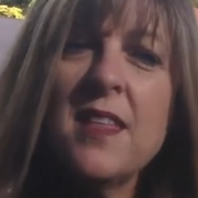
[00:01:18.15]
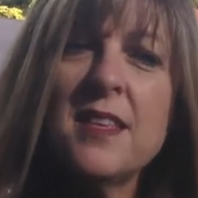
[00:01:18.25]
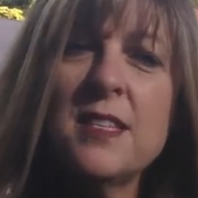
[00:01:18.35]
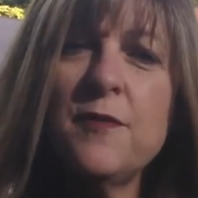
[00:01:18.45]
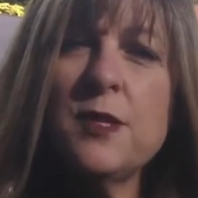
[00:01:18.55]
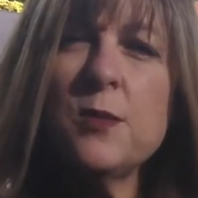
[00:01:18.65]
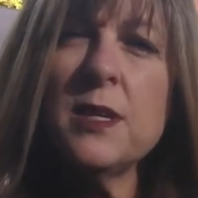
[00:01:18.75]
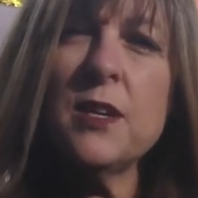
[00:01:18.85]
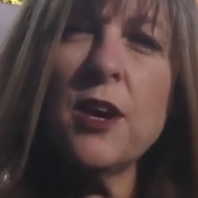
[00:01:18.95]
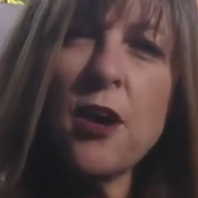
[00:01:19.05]
The difference
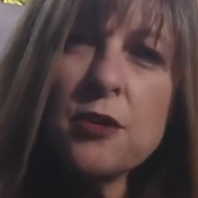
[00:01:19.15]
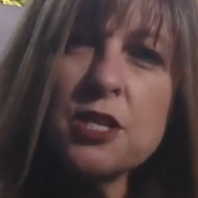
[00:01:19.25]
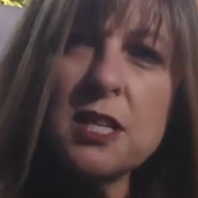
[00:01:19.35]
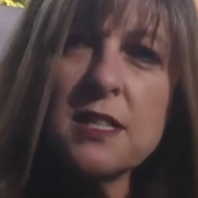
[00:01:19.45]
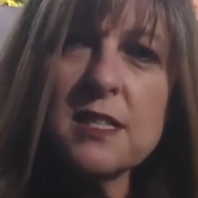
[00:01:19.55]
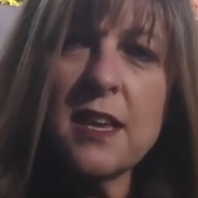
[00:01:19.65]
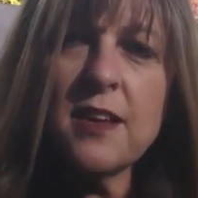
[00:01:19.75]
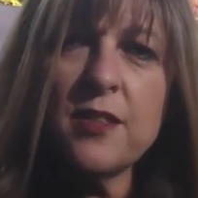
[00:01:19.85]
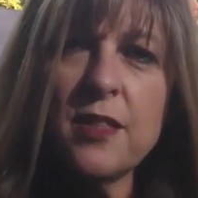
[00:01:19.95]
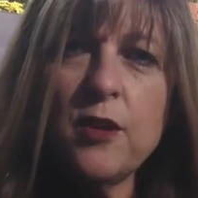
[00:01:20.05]
between coaching and
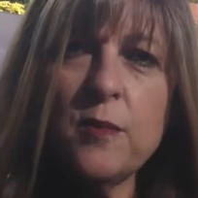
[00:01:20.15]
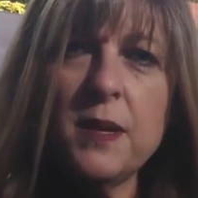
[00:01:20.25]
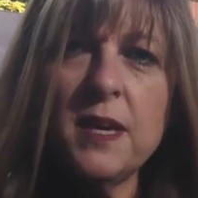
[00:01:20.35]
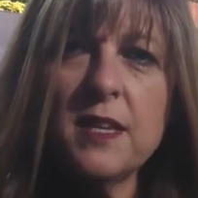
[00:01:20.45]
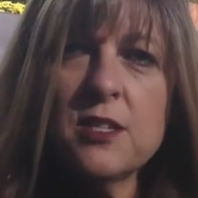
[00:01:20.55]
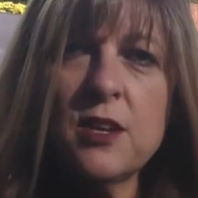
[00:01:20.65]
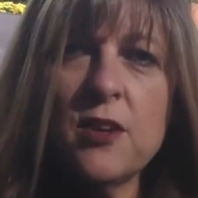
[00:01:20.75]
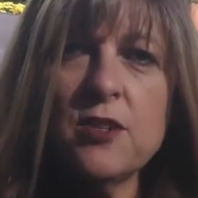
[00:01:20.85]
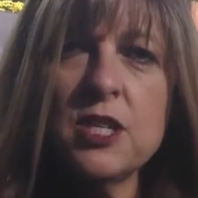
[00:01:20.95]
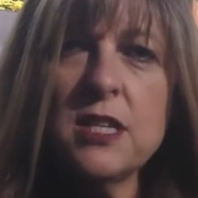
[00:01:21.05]
psychotherapy is
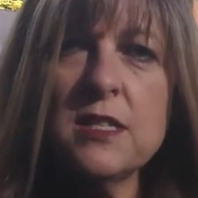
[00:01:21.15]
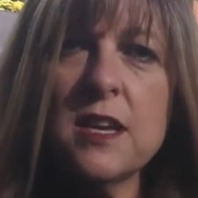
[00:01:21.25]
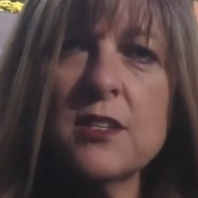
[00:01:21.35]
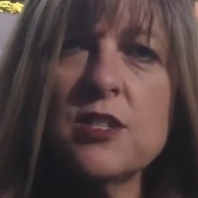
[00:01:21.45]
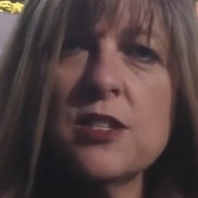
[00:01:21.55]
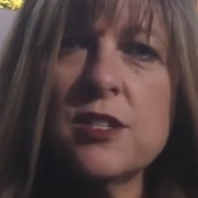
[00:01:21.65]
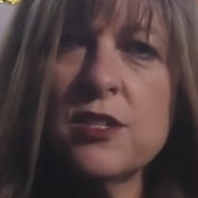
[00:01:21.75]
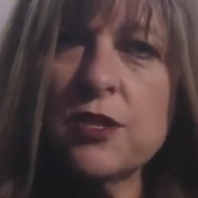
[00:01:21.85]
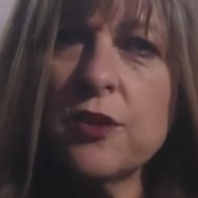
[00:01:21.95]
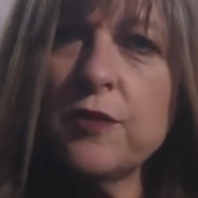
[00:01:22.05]
coaching touches the
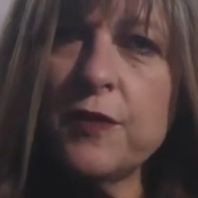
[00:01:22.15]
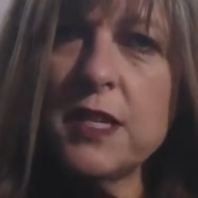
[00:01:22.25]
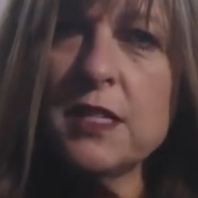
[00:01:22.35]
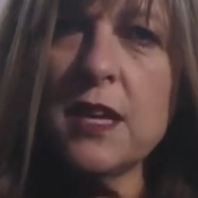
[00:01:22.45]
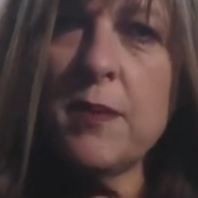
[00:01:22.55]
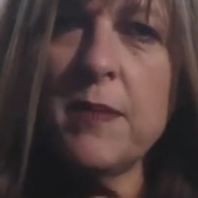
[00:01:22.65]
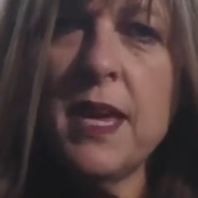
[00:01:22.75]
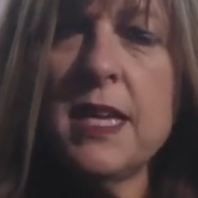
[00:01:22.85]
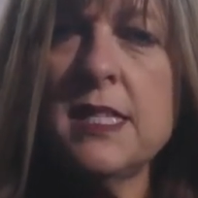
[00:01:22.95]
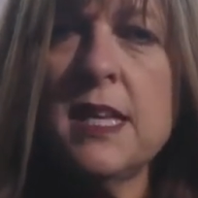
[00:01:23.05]
surface and
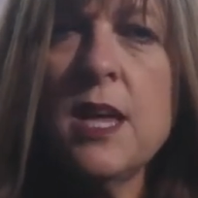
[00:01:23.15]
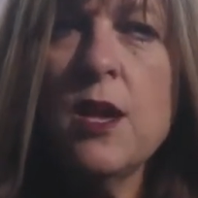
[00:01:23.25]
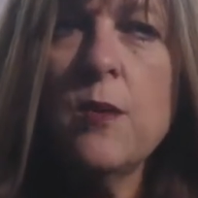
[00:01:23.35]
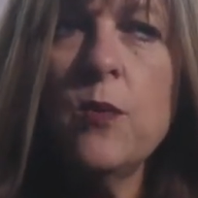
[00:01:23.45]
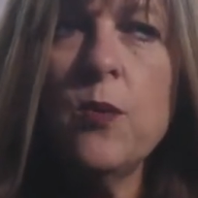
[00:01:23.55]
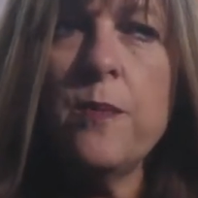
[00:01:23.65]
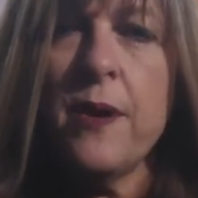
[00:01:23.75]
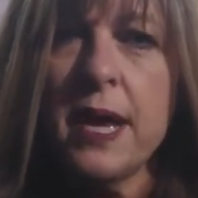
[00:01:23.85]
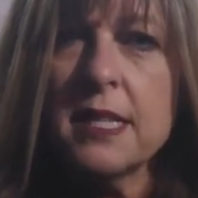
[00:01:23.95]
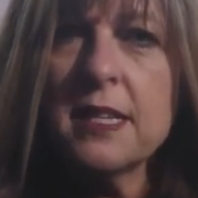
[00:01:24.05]
makes more
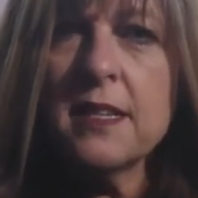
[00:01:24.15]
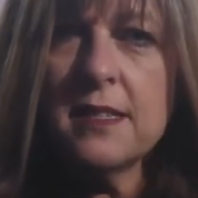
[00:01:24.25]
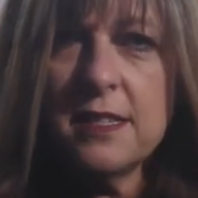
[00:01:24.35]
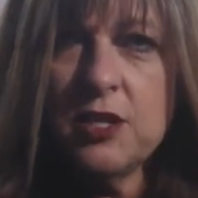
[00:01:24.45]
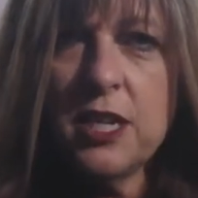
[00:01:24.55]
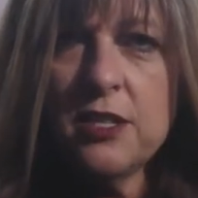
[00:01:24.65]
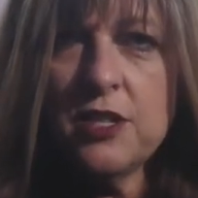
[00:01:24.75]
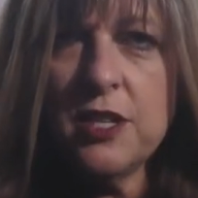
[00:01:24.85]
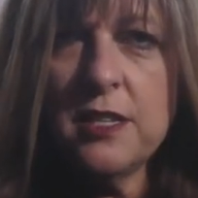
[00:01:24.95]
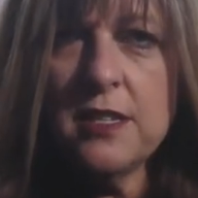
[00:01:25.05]
practical
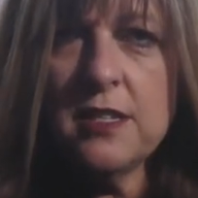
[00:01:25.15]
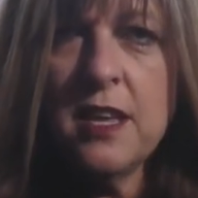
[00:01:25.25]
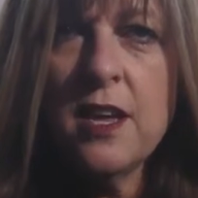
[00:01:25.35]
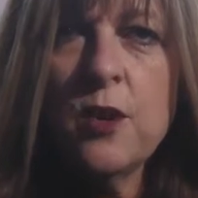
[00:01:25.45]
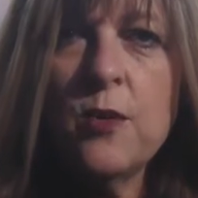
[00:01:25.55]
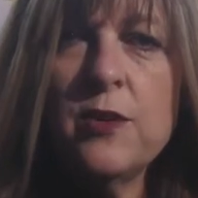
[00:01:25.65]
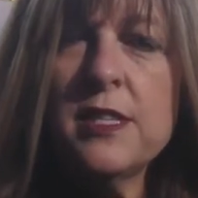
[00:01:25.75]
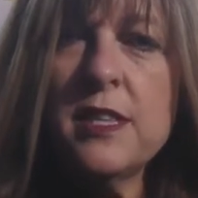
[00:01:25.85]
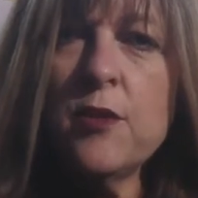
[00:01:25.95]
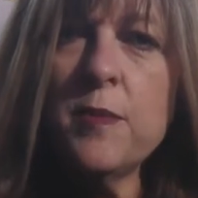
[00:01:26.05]
suggestions,
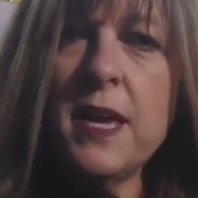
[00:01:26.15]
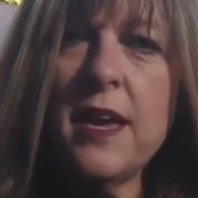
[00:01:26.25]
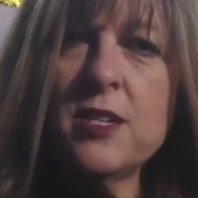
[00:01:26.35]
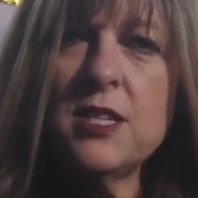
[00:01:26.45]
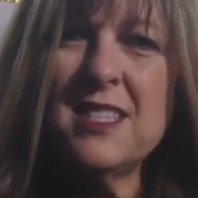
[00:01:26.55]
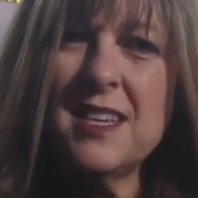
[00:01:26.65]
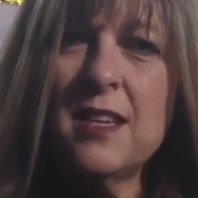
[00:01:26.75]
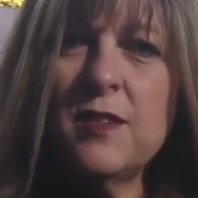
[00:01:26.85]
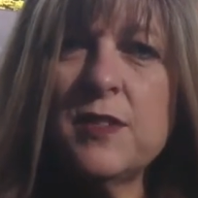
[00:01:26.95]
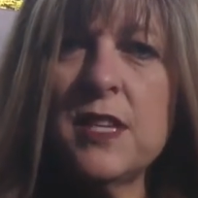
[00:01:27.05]
whereas therapy actually
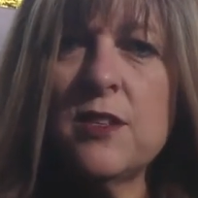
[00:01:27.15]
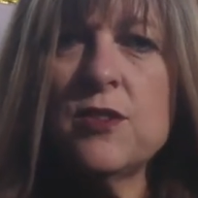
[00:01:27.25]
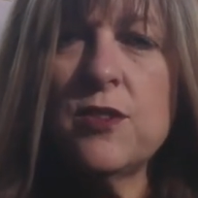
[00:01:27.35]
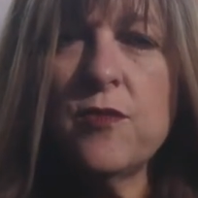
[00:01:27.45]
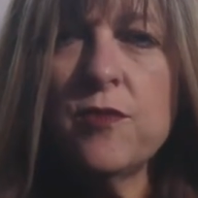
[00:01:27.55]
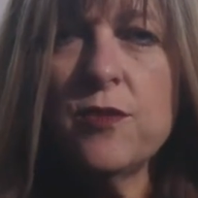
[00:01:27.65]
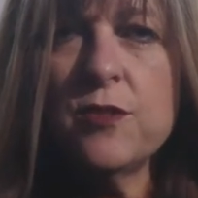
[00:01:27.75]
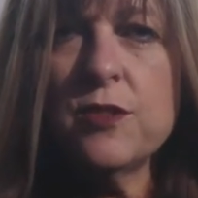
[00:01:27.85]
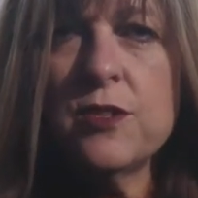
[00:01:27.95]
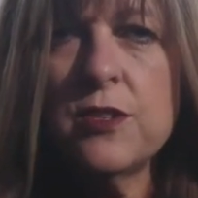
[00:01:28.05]
delves into the
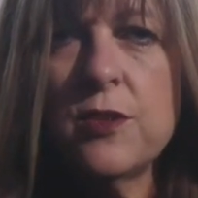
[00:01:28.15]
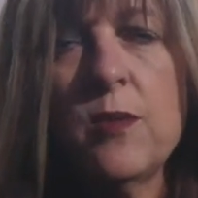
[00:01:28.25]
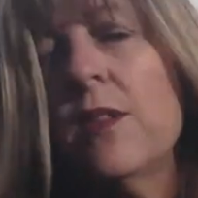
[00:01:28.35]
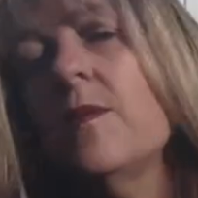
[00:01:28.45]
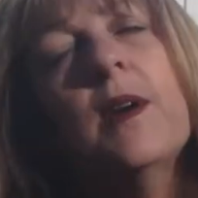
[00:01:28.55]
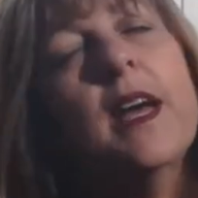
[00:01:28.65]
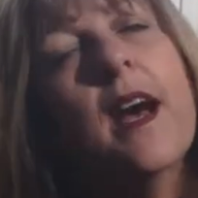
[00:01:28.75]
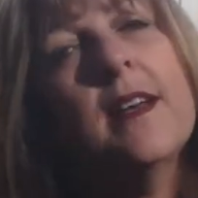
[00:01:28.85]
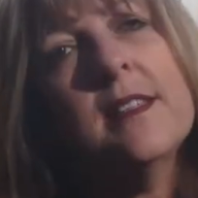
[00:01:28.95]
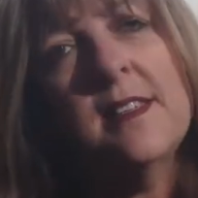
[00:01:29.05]
root. The, the way
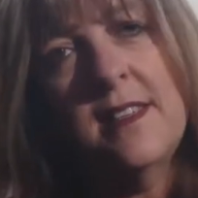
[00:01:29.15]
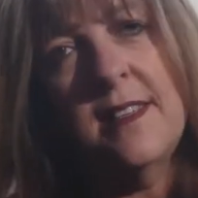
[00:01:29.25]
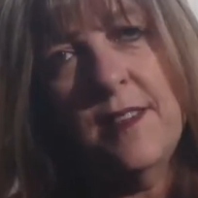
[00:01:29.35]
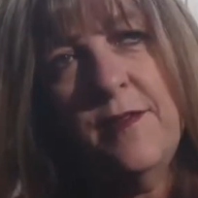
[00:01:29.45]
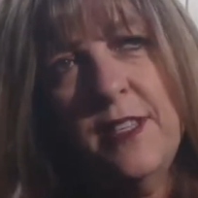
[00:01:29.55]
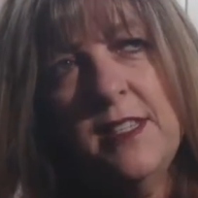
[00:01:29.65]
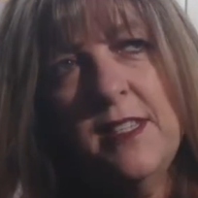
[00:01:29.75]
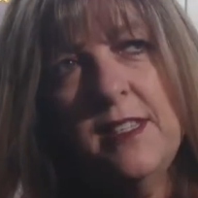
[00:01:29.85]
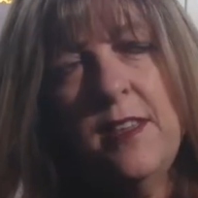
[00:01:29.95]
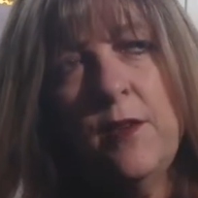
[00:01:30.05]
I see the difference
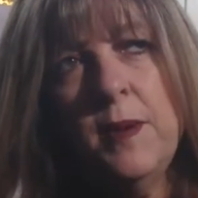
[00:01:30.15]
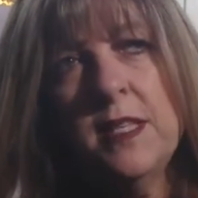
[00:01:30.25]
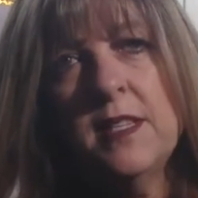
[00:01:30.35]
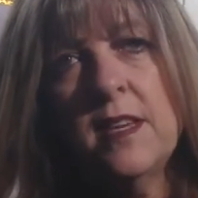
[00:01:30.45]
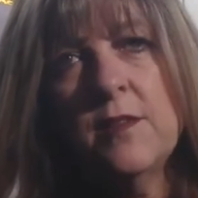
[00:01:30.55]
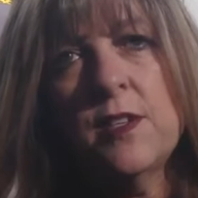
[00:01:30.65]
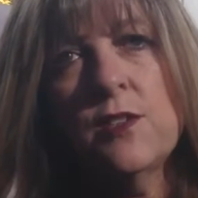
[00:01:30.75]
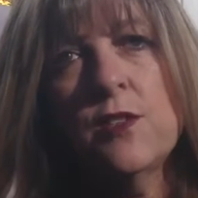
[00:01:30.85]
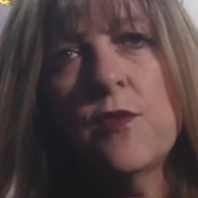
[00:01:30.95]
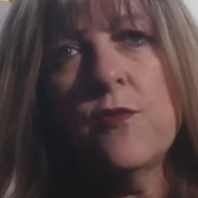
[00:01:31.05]
is therapy delves
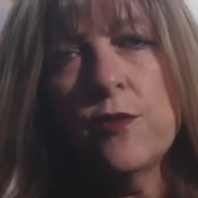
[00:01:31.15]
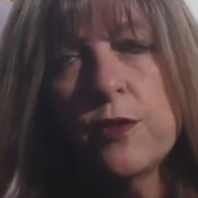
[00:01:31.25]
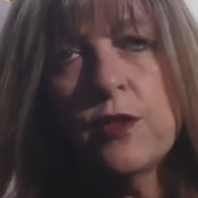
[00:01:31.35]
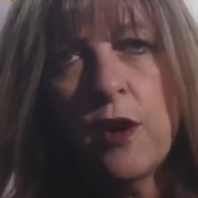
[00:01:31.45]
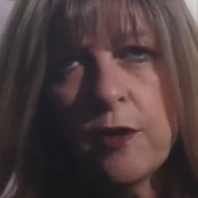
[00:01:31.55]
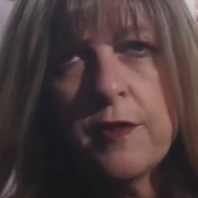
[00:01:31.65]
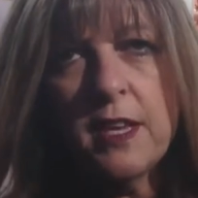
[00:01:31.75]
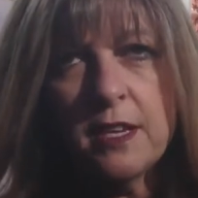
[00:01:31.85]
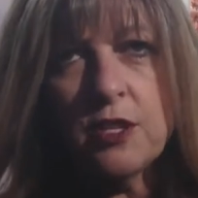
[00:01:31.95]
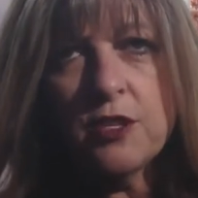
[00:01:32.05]
into the root of
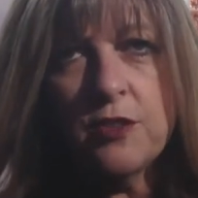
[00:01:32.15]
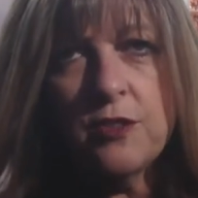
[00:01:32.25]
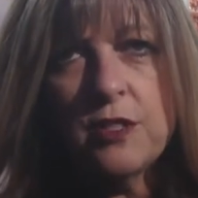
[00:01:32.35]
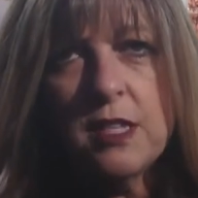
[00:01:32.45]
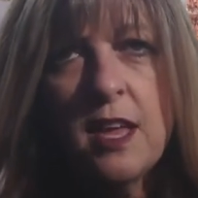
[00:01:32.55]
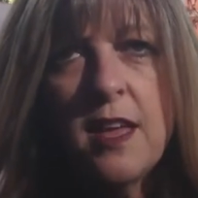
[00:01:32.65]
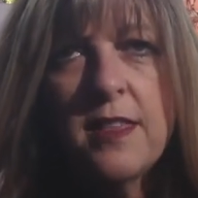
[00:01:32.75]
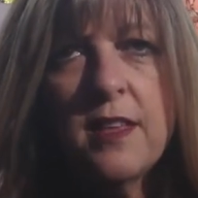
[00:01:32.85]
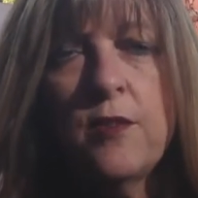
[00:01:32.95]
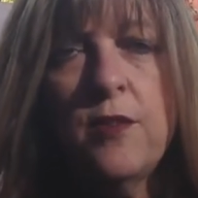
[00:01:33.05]
the issues
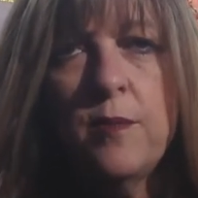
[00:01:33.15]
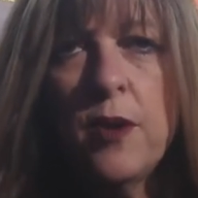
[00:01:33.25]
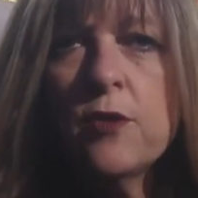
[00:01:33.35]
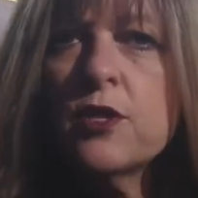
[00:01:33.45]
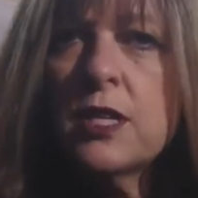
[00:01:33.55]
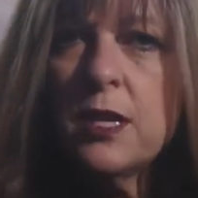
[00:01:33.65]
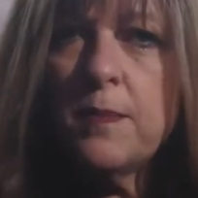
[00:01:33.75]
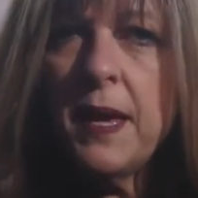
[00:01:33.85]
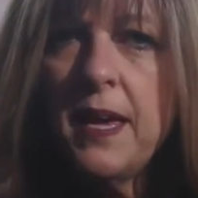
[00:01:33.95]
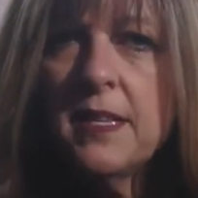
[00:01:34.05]
that are
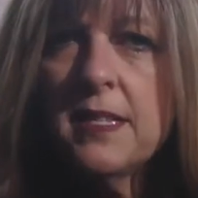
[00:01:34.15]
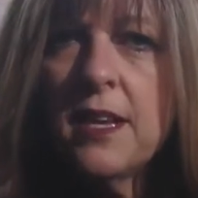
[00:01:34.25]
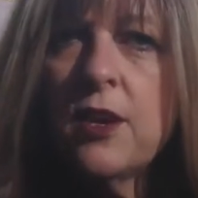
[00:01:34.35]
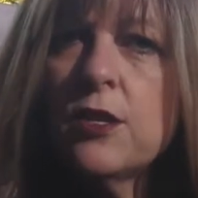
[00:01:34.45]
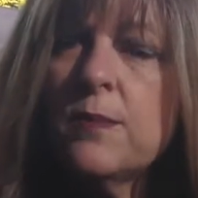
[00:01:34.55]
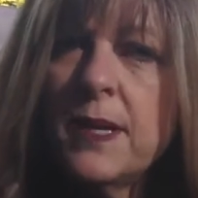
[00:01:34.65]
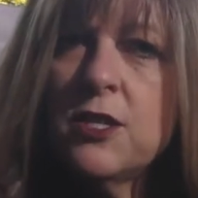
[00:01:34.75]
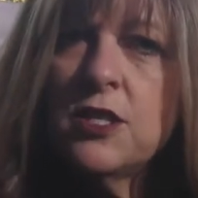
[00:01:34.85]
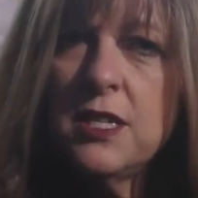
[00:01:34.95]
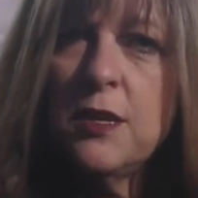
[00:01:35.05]
emotionally based and goes
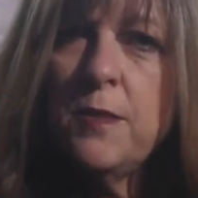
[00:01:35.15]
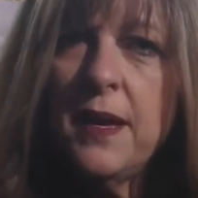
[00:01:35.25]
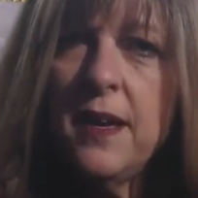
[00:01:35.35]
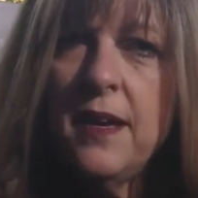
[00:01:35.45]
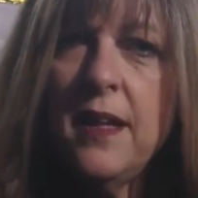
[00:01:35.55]
much deeper.